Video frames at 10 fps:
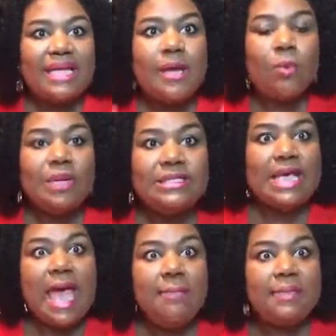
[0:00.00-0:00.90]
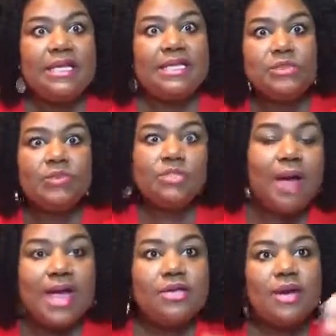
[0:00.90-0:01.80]
Like, what's happening? This was
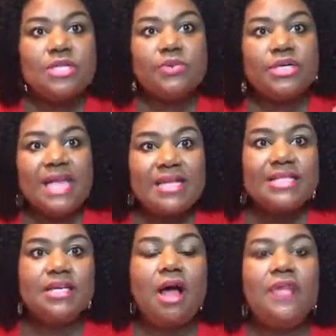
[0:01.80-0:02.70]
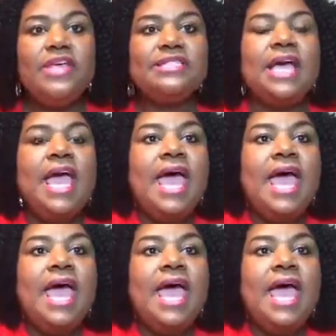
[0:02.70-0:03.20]
great. You guys were connecting and all this.